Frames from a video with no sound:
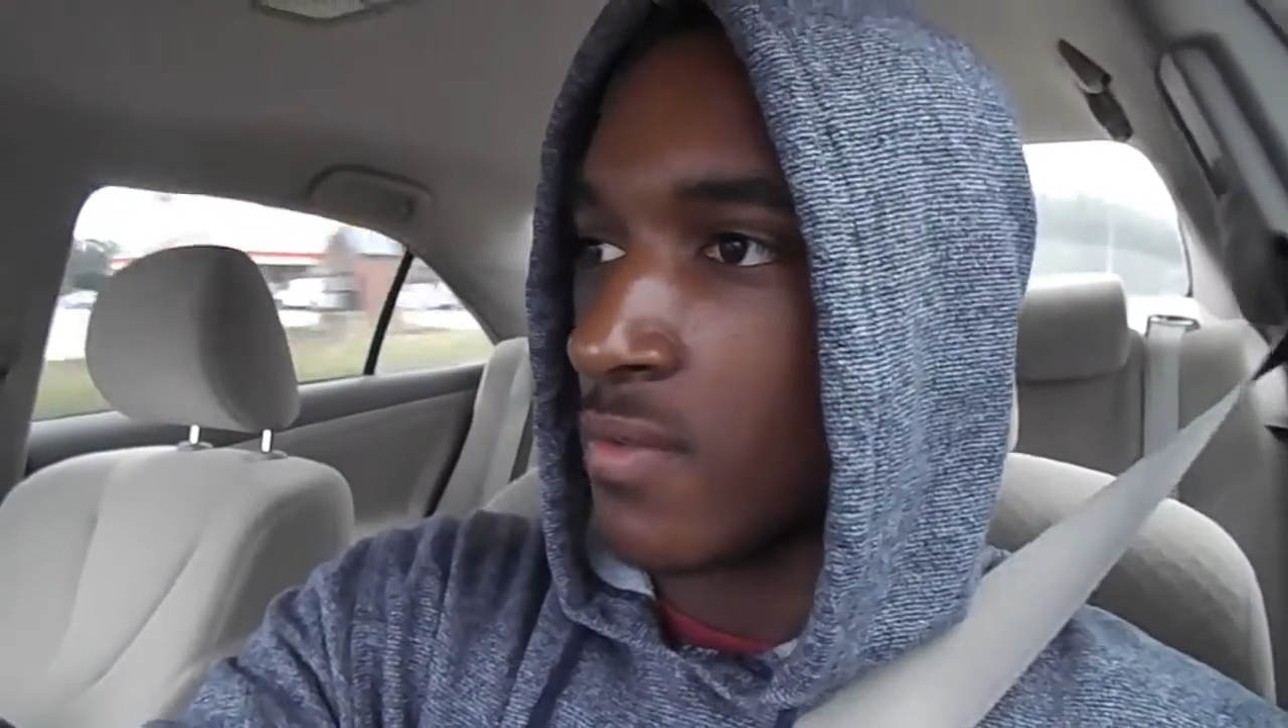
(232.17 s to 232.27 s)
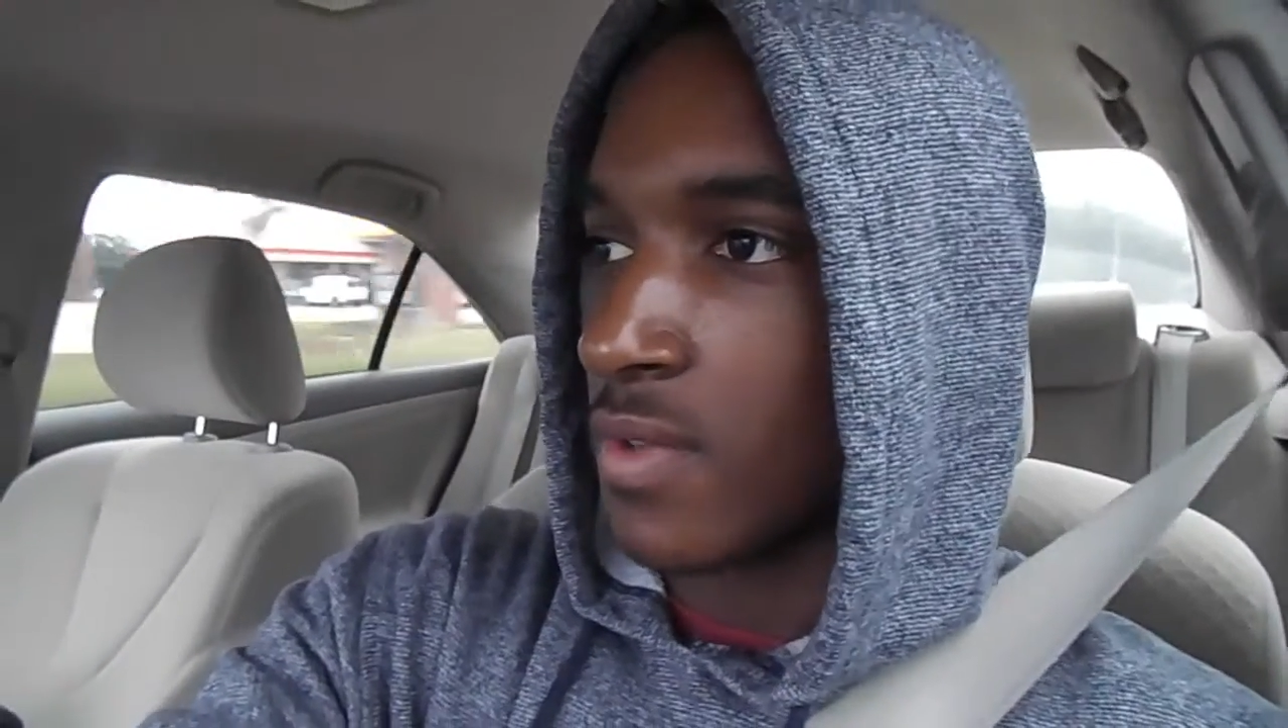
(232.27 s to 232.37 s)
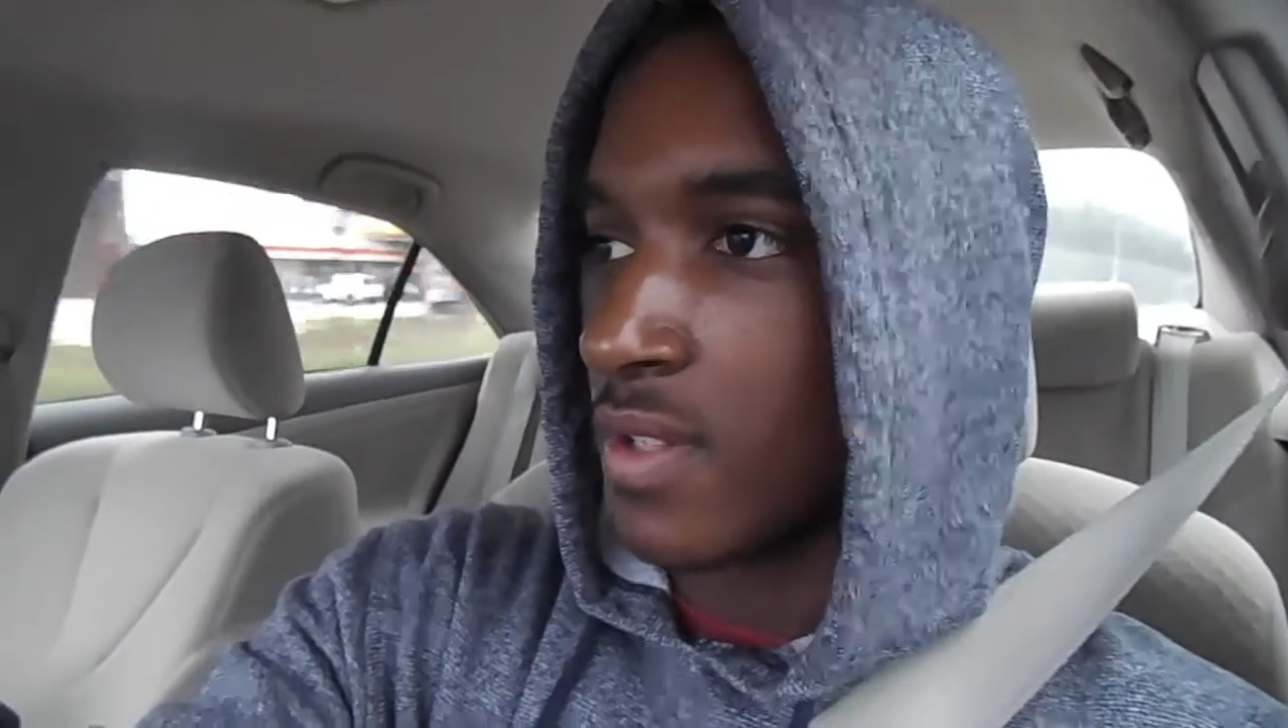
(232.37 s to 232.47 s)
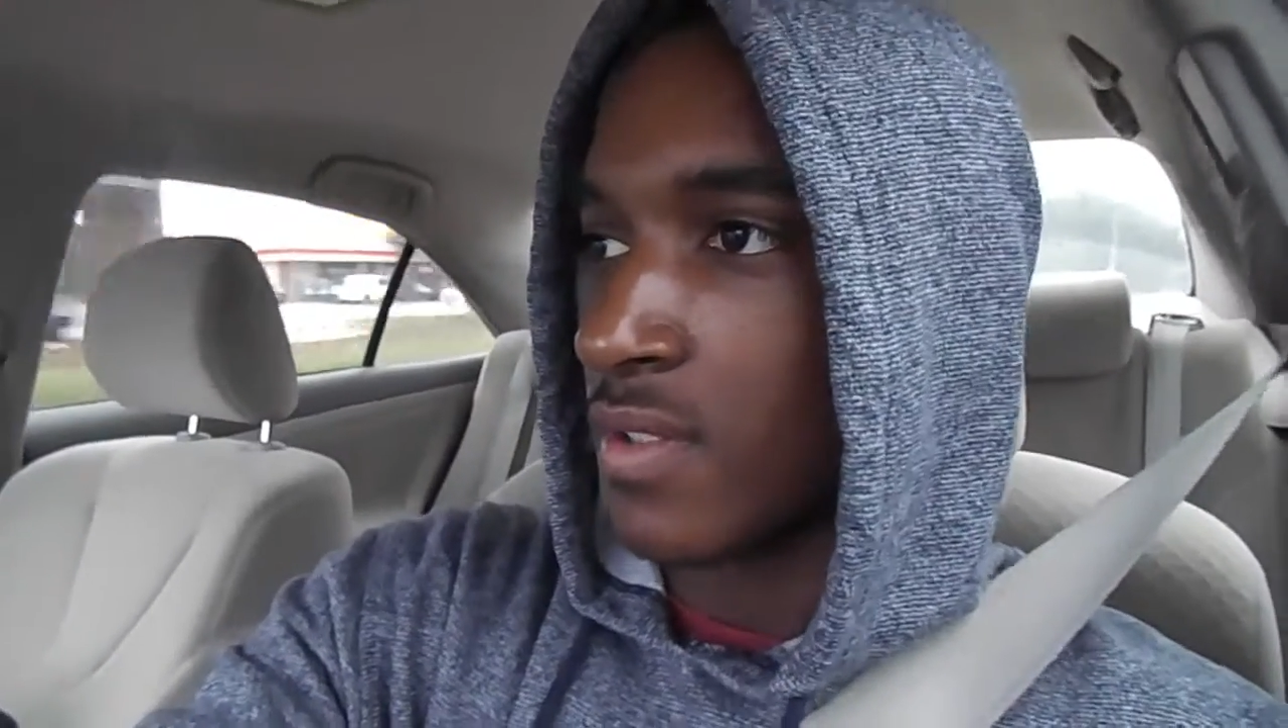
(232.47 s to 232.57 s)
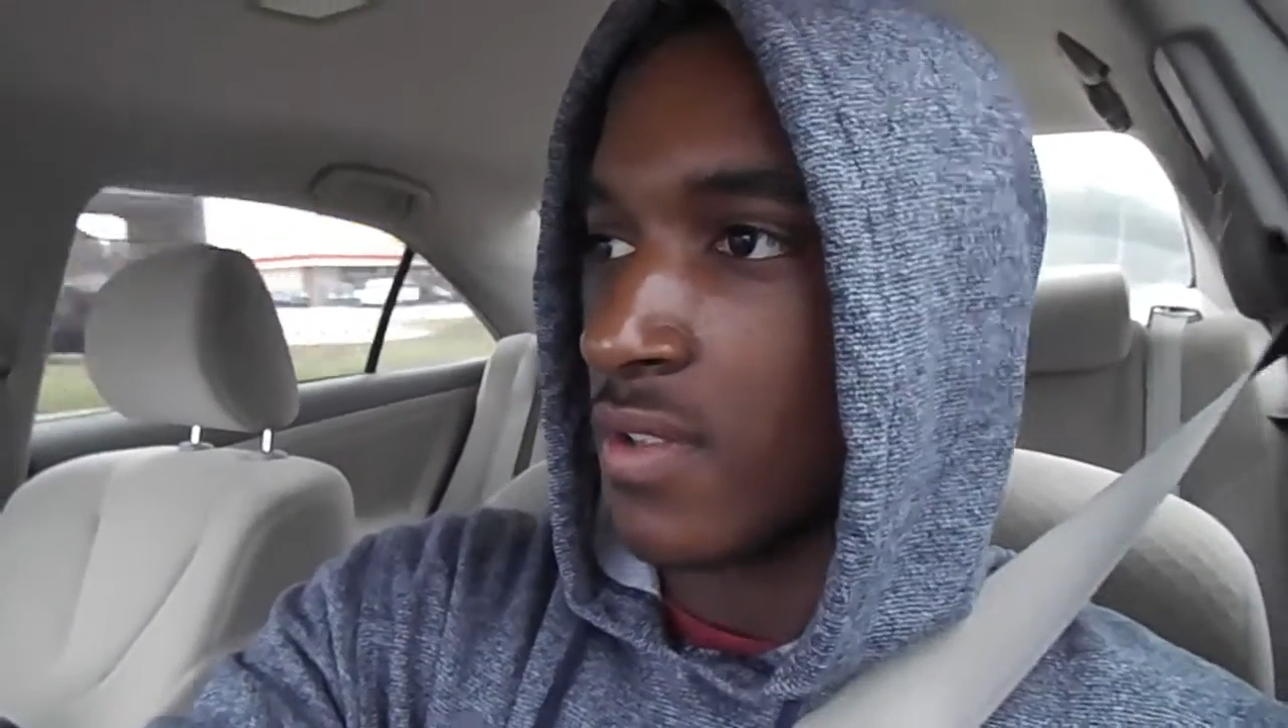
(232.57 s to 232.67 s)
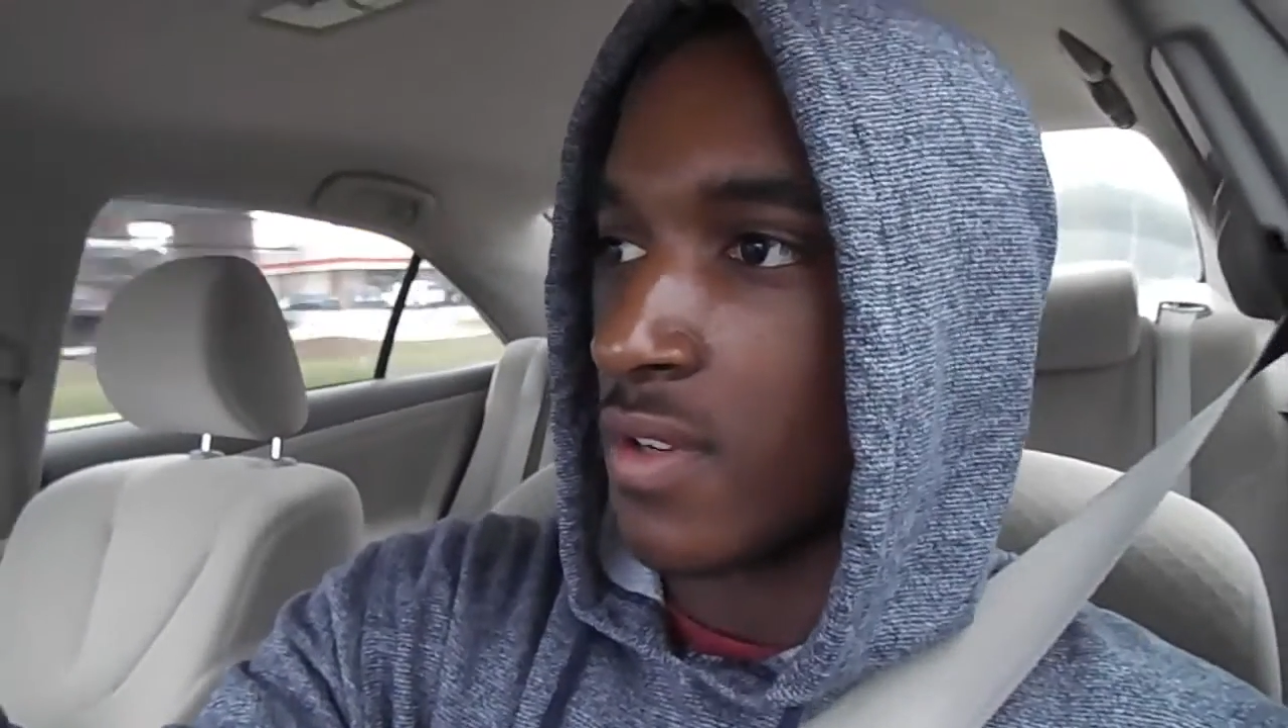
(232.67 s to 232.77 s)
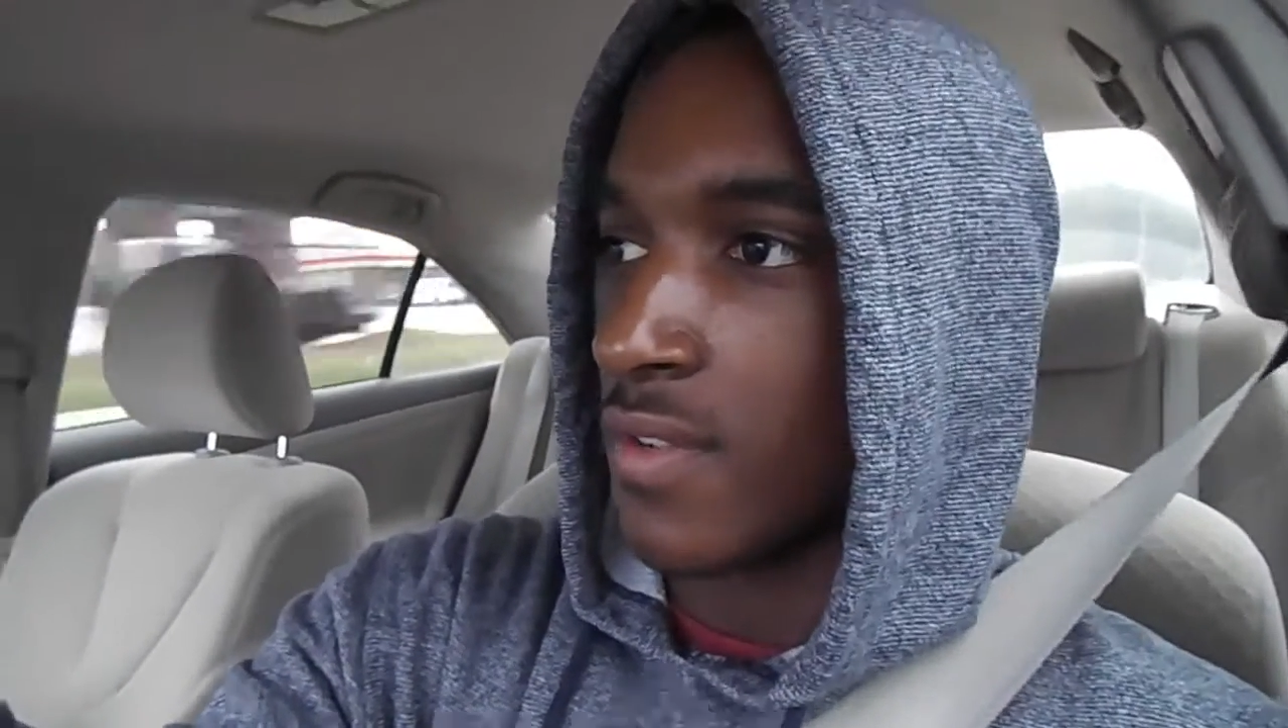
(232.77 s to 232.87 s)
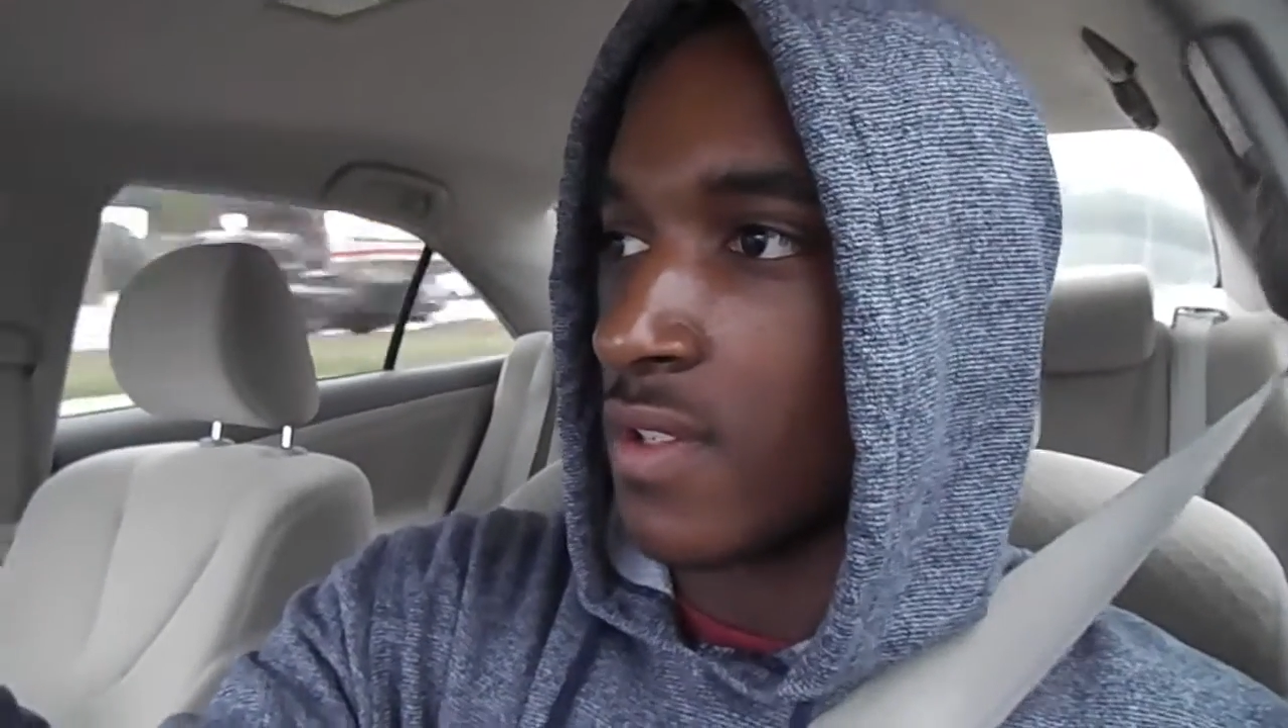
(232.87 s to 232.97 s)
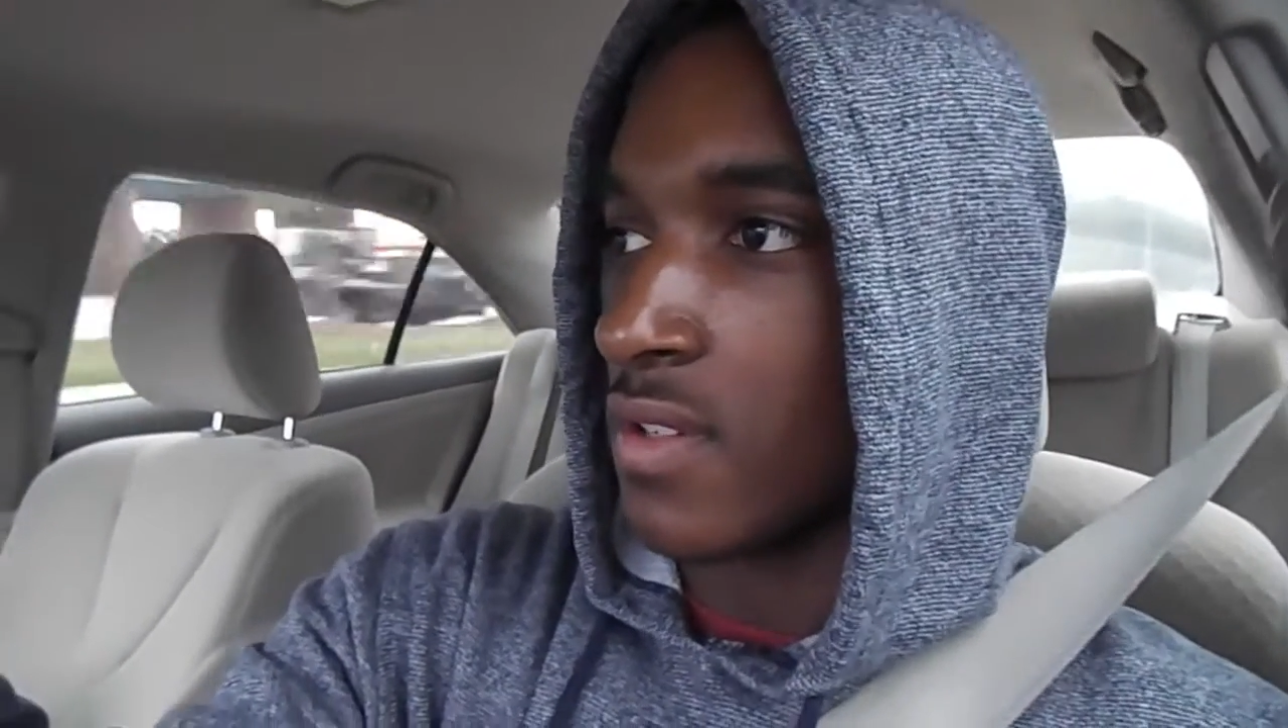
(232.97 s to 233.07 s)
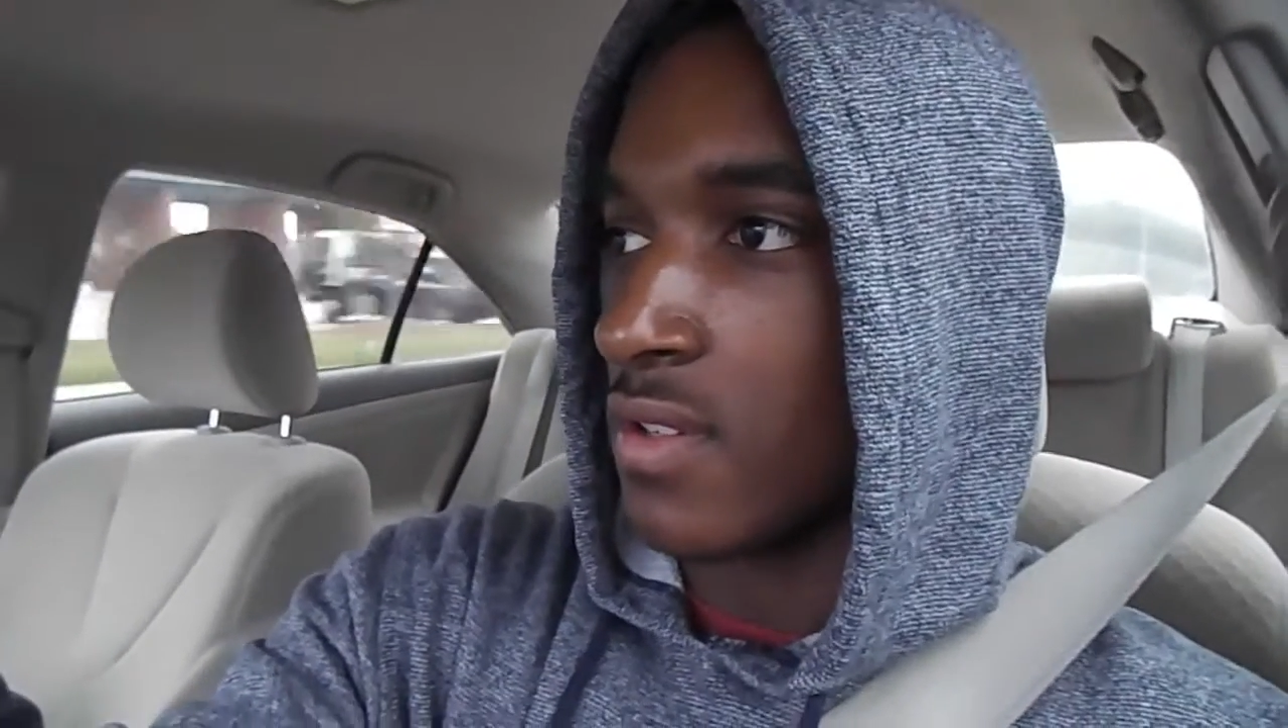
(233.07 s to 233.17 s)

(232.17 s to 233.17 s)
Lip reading: whatsoever.